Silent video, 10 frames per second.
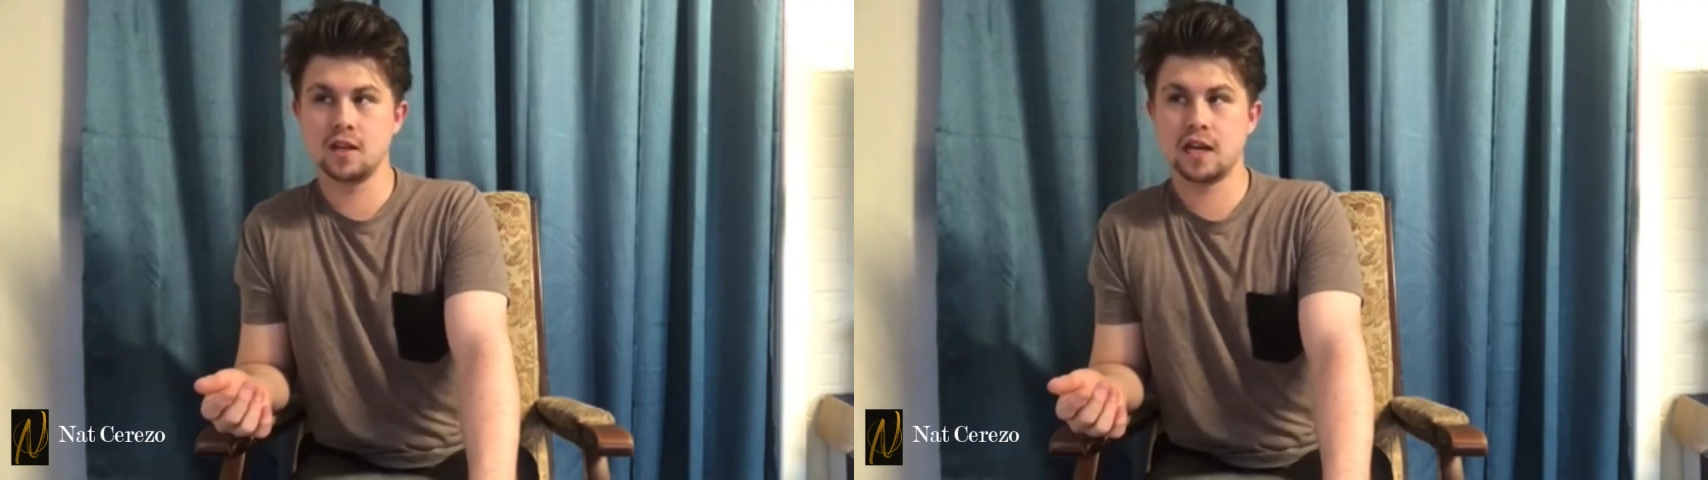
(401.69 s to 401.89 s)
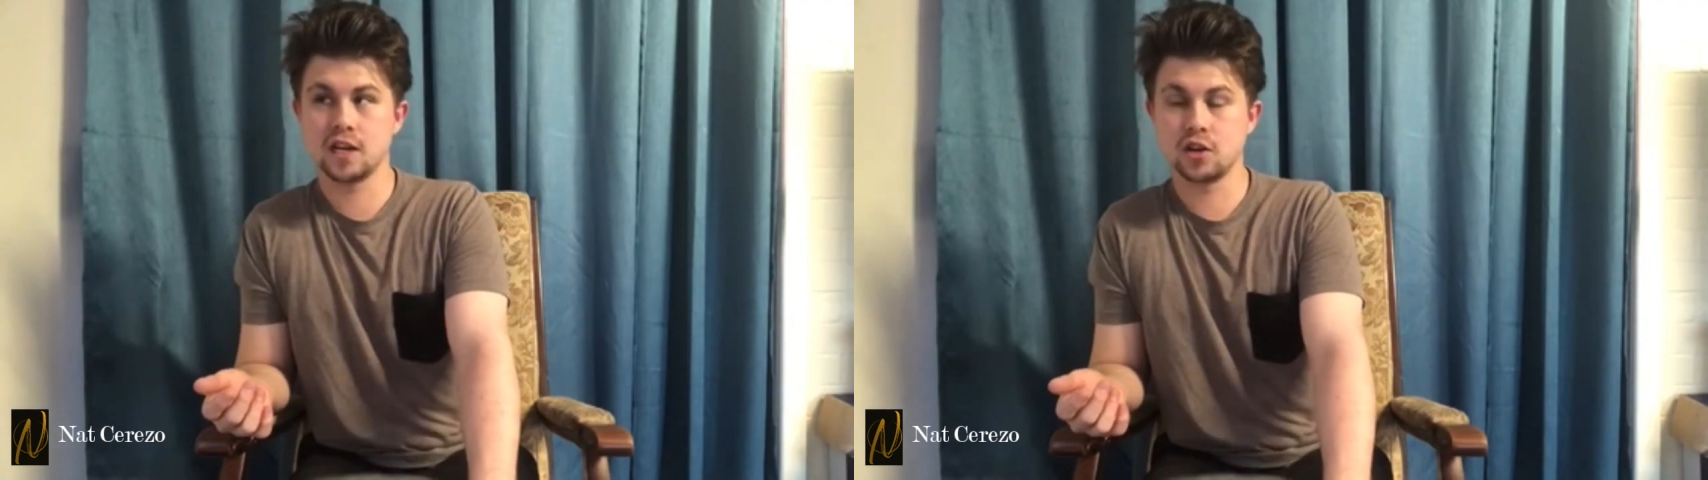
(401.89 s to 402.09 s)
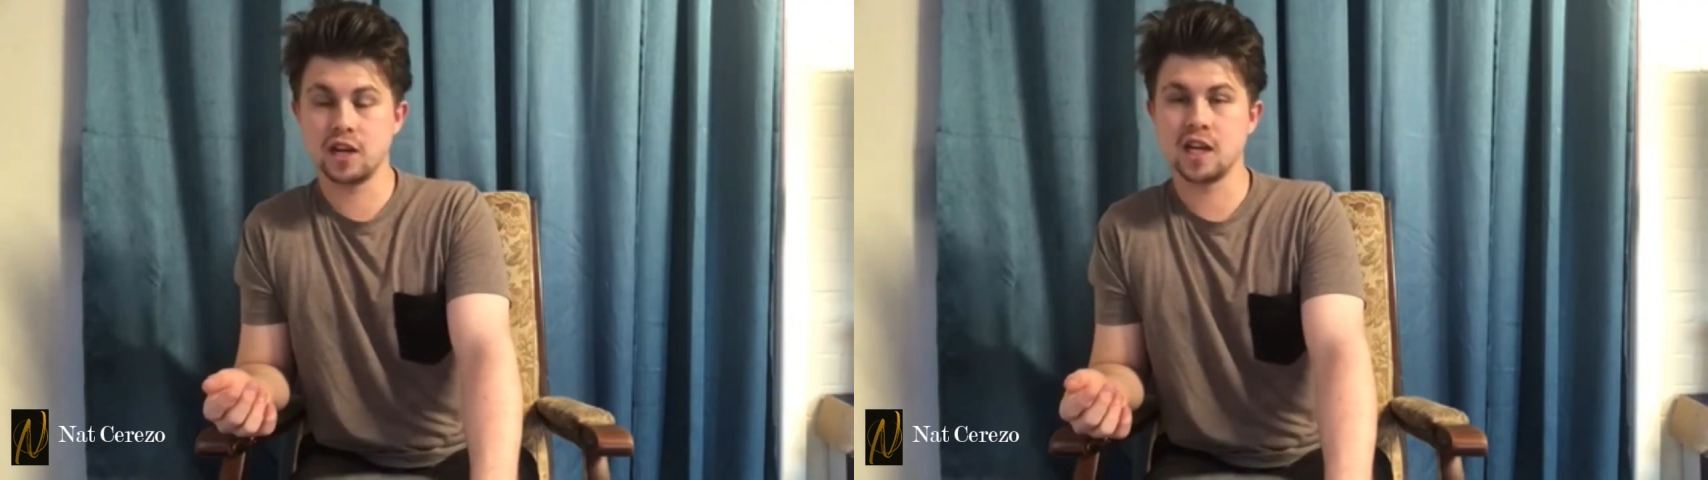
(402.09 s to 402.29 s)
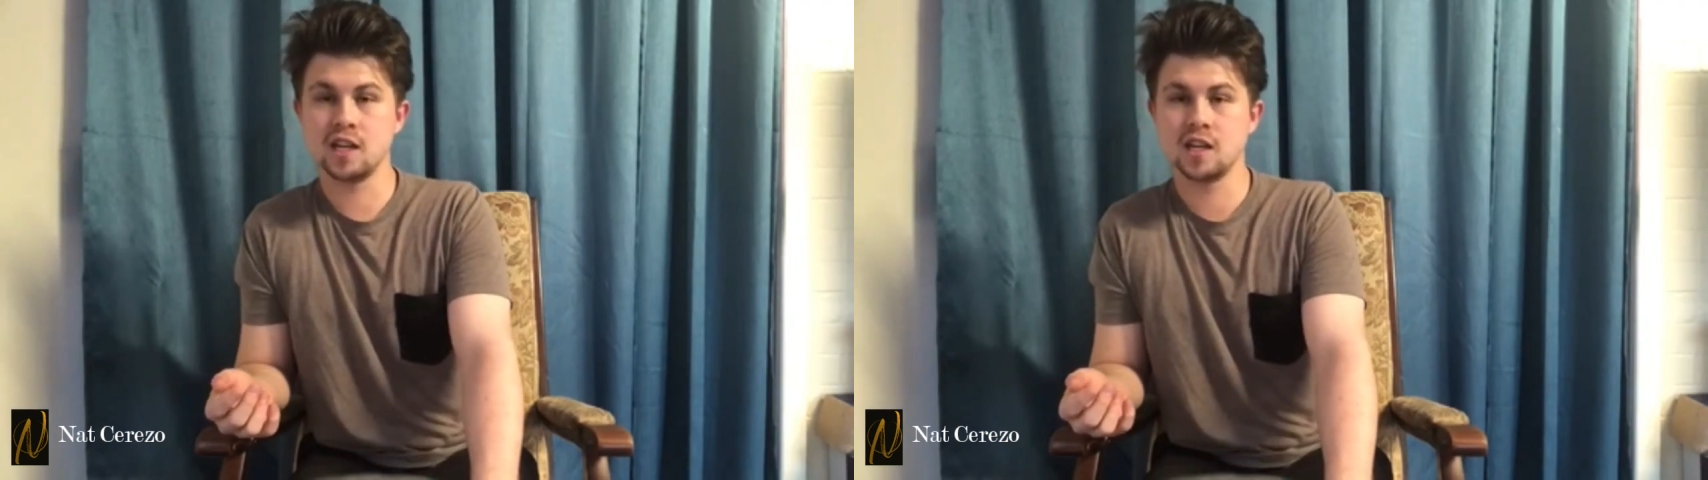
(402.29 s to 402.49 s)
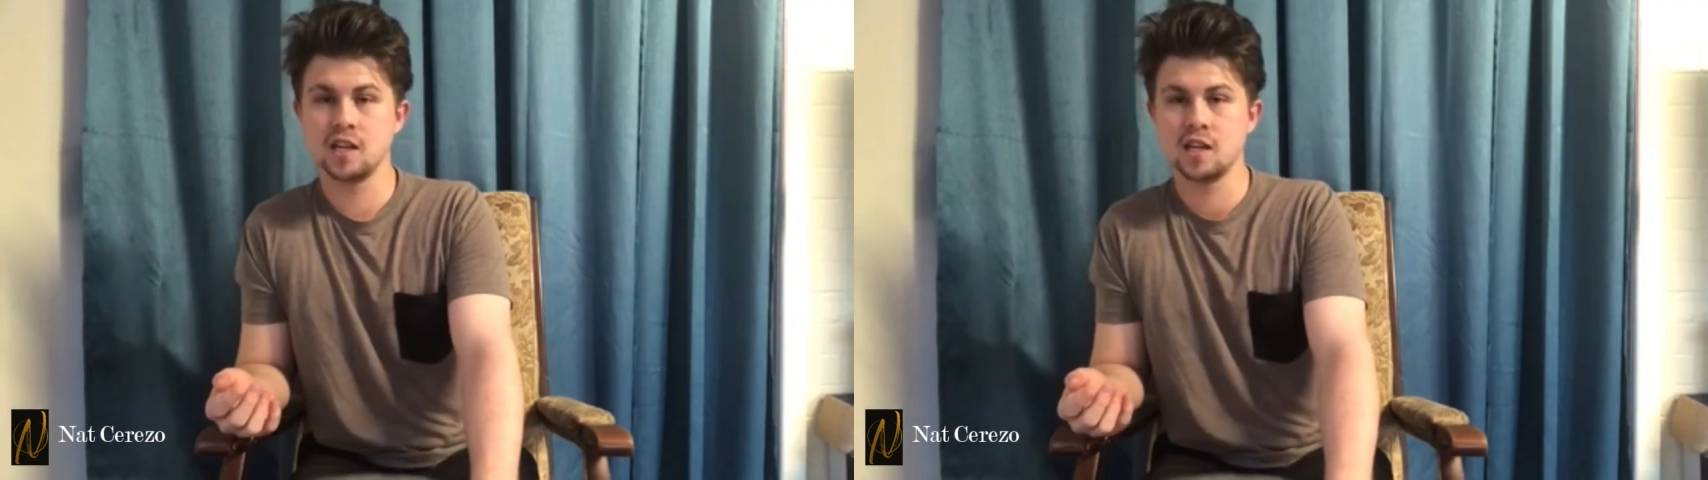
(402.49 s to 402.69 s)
I got out,